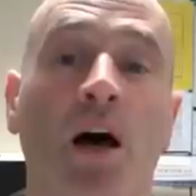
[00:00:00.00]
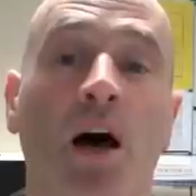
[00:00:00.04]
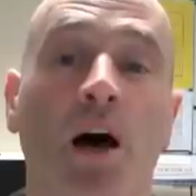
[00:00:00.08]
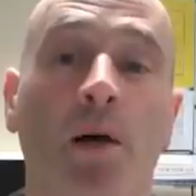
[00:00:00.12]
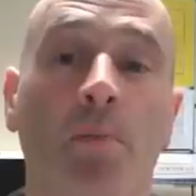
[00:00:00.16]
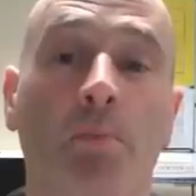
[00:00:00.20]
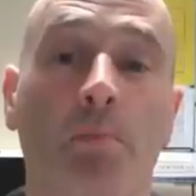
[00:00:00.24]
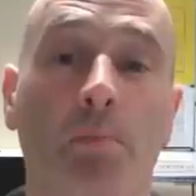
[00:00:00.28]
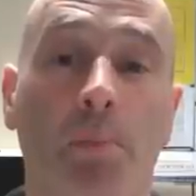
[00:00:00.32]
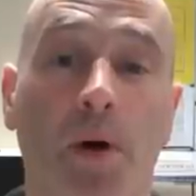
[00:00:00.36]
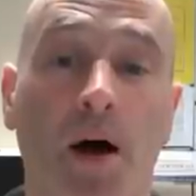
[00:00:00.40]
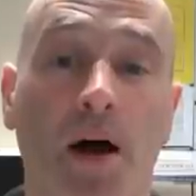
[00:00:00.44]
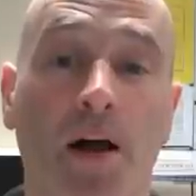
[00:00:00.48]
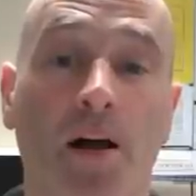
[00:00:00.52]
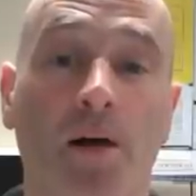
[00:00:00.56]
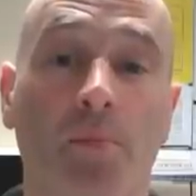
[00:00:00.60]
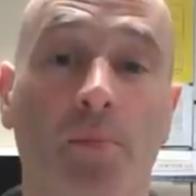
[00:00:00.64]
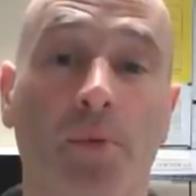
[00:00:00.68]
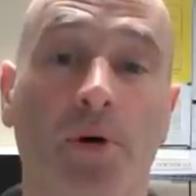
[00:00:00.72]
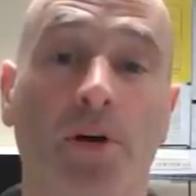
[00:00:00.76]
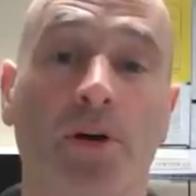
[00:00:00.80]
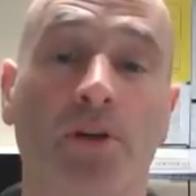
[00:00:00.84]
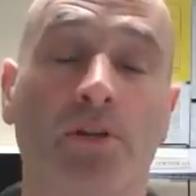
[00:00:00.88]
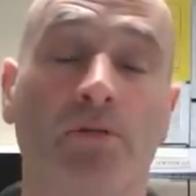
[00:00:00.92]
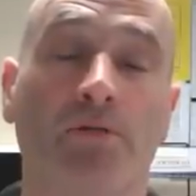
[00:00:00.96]
and
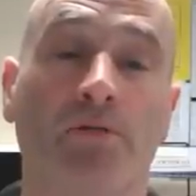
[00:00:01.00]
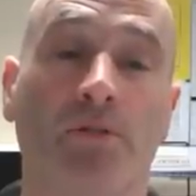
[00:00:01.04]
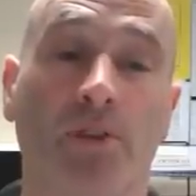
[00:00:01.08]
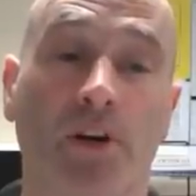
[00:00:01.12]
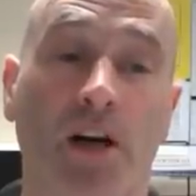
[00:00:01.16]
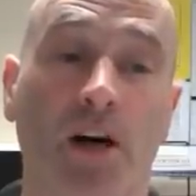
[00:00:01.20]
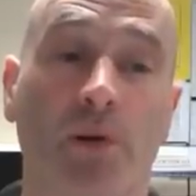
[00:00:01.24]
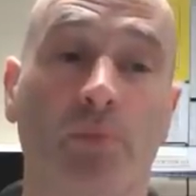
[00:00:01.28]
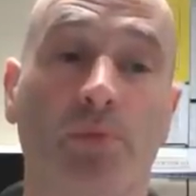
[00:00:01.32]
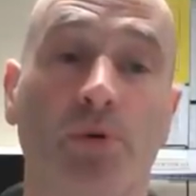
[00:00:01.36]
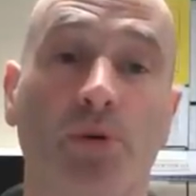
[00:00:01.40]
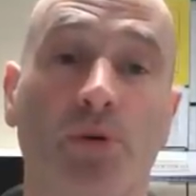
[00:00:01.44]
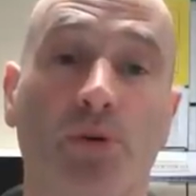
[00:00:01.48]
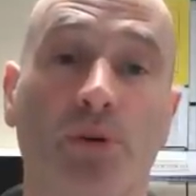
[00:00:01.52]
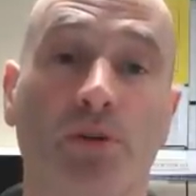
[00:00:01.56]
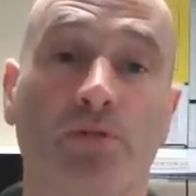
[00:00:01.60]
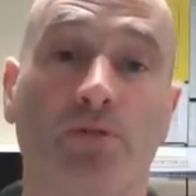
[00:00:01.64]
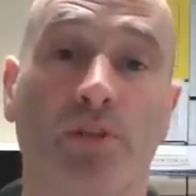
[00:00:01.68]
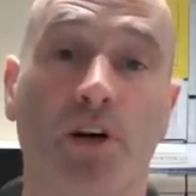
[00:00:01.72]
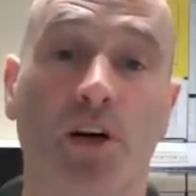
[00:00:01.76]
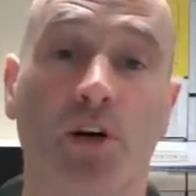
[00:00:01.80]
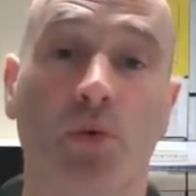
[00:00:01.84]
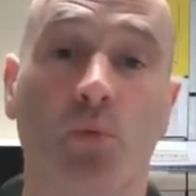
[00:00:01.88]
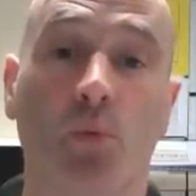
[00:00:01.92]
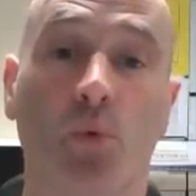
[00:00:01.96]
bioburden for our
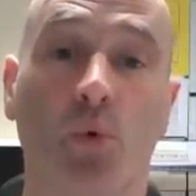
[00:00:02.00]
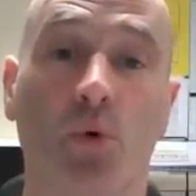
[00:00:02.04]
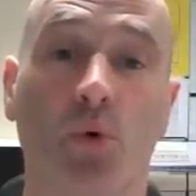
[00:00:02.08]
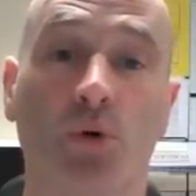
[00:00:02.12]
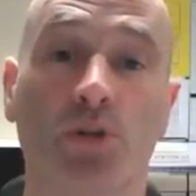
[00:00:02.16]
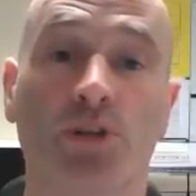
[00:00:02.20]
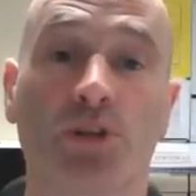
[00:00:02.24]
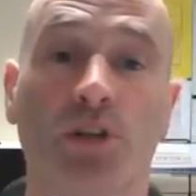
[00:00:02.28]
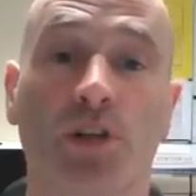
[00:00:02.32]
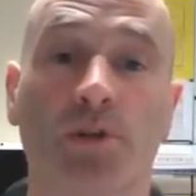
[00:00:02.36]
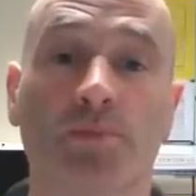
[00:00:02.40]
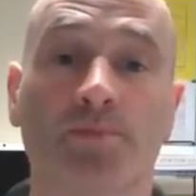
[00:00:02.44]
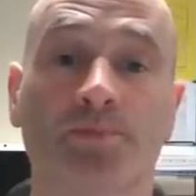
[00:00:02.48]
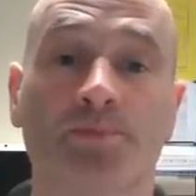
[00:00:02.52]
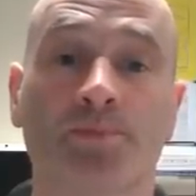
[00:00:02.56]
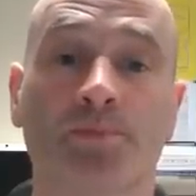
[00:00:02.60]
purified water.